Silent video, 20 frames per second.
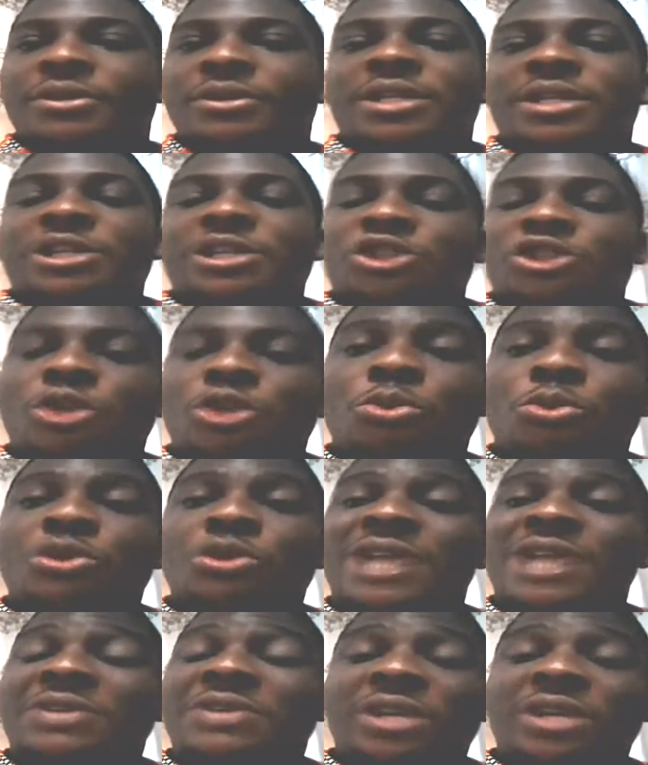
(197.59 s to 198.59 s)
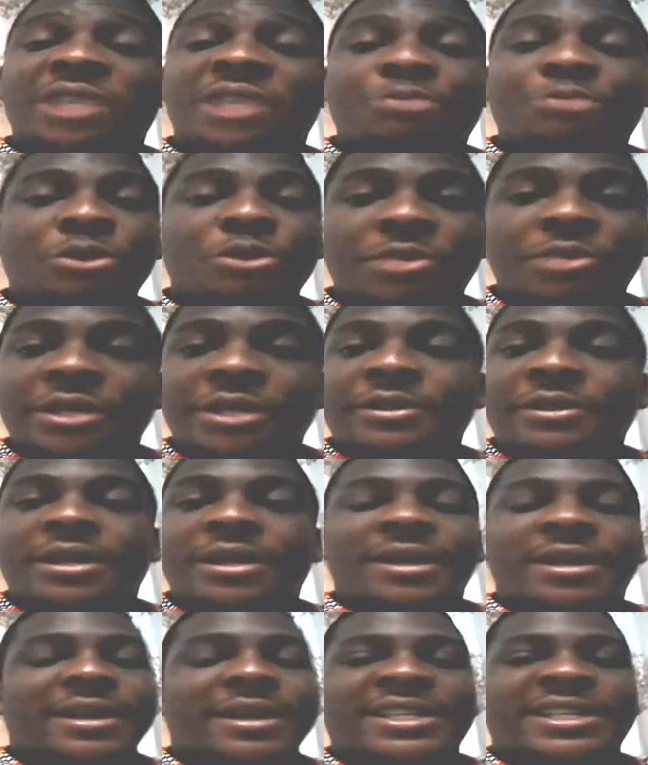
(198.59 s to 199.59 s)
The shop was actually booming,
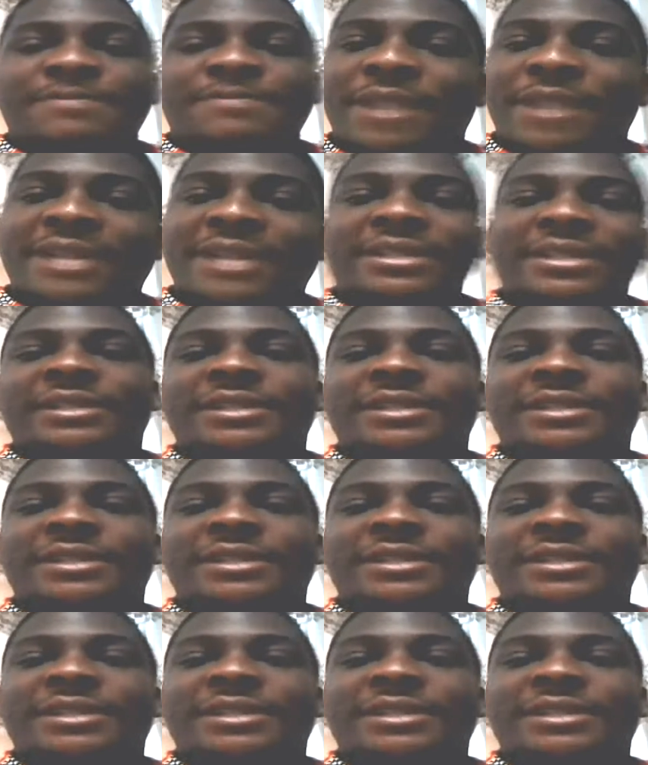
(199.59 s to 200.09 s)
expanding,